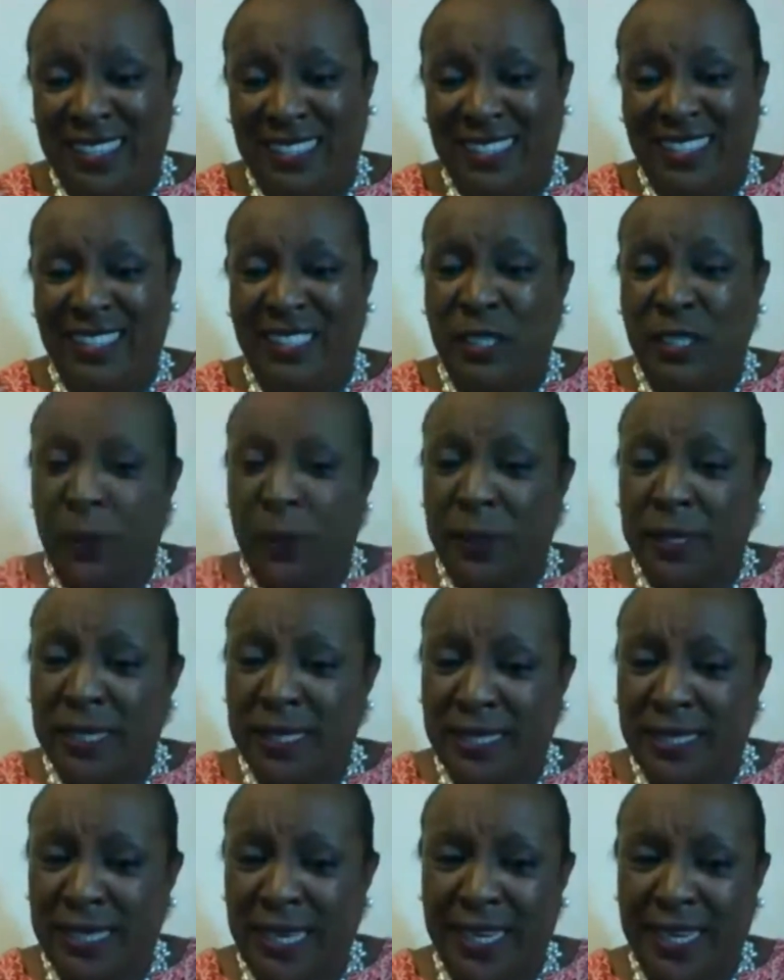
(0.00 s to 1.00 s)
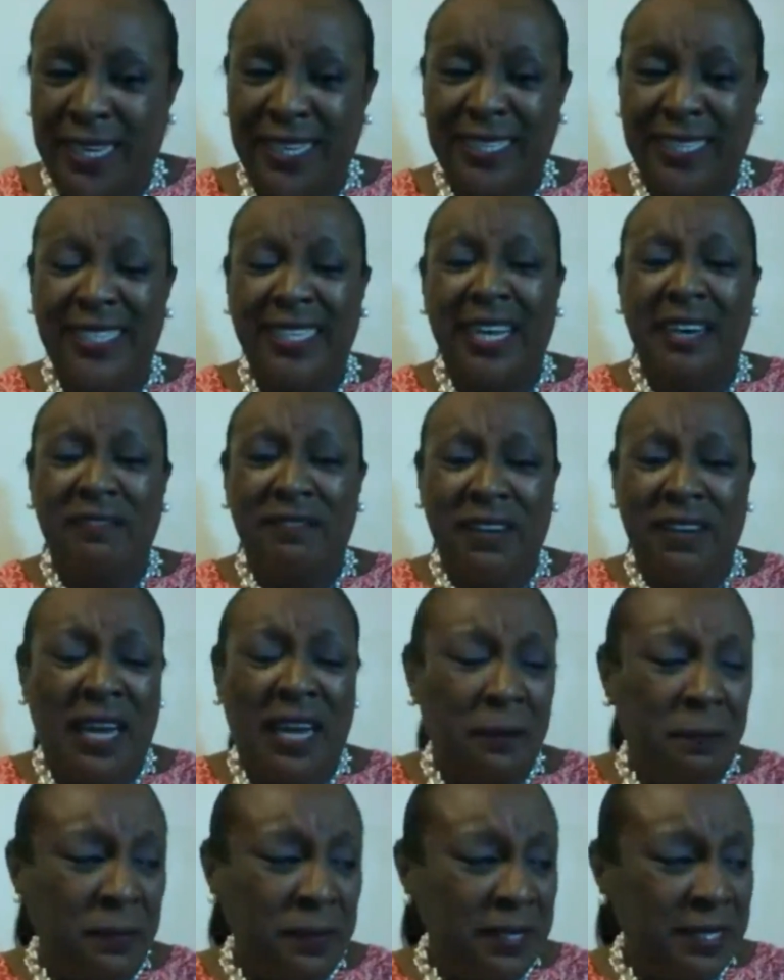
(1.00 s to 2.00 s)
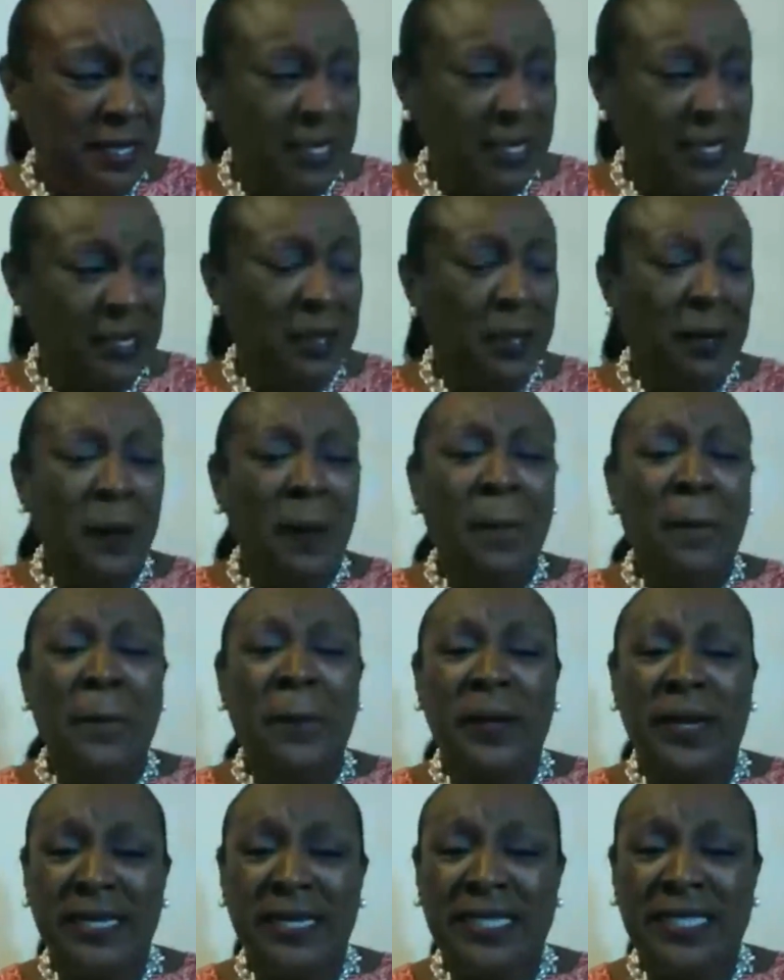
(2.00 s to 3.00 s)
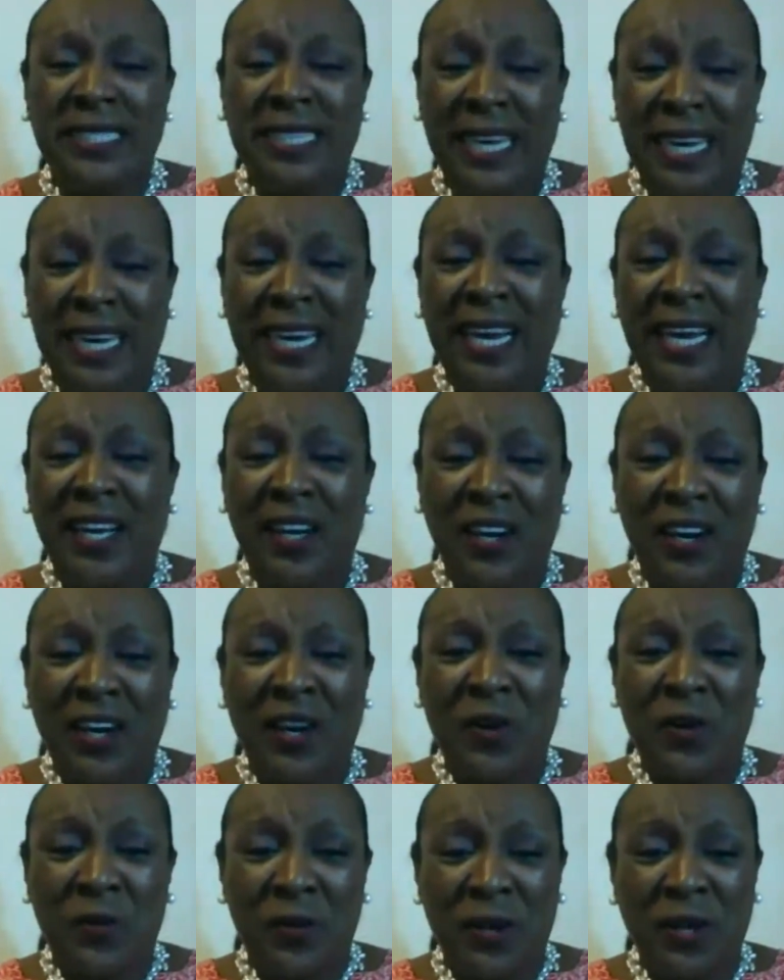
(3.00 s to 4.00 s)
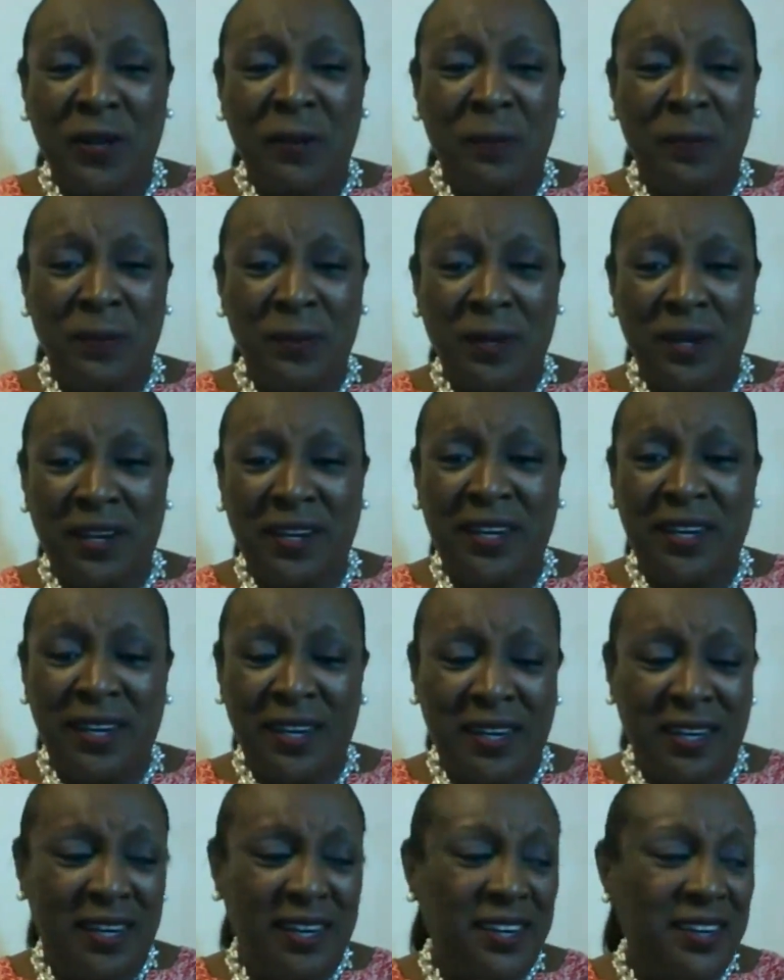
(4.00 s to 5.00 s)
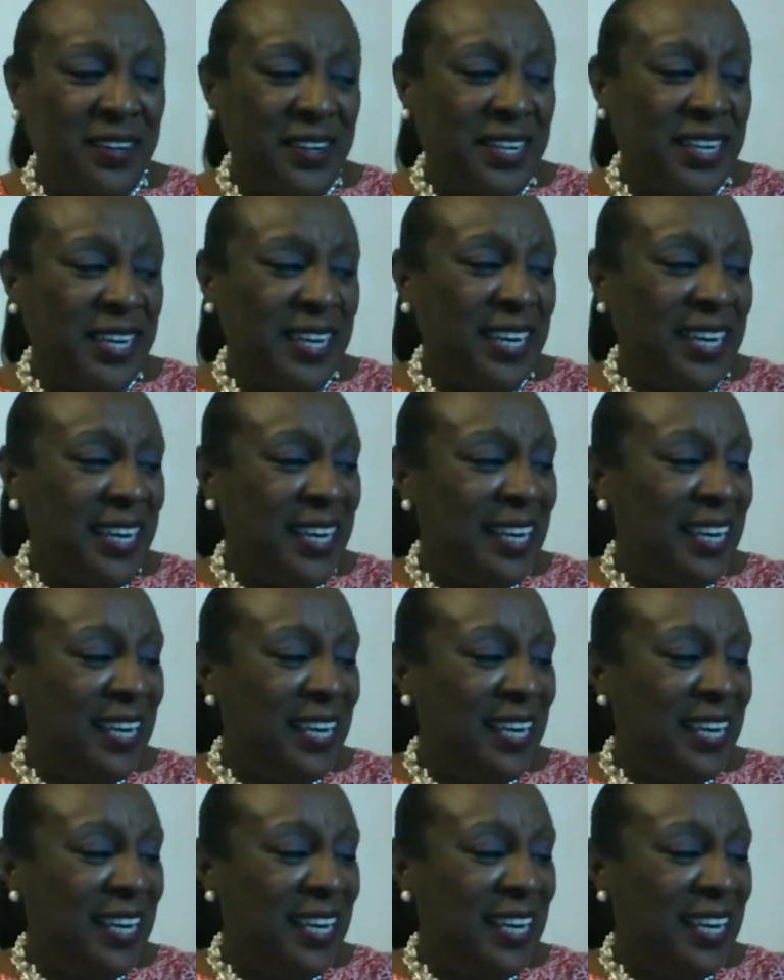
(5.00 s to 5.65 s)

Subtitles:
Sorry to say, it never happened. But instead, I got a real book. Okay?